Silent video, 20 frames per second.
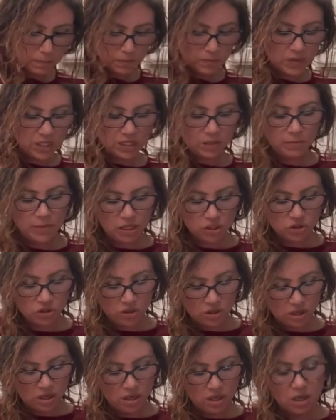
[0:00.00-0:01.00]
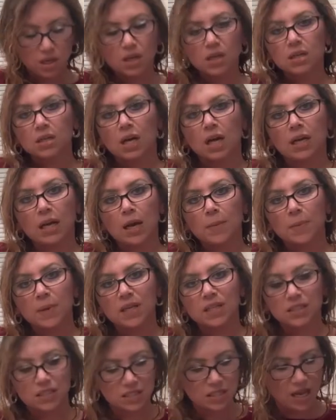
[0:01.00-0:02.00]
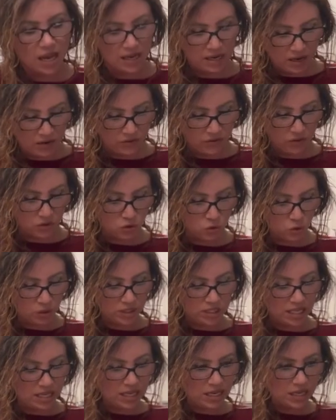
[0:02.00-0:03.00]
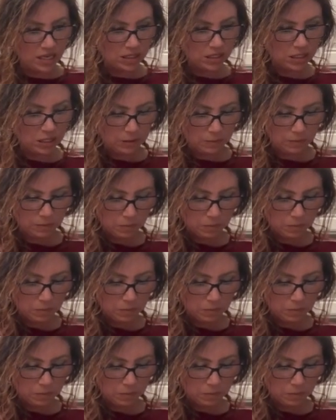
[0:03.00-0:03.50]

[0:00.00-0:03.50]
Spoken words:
this mixture cut up inside of tortillas.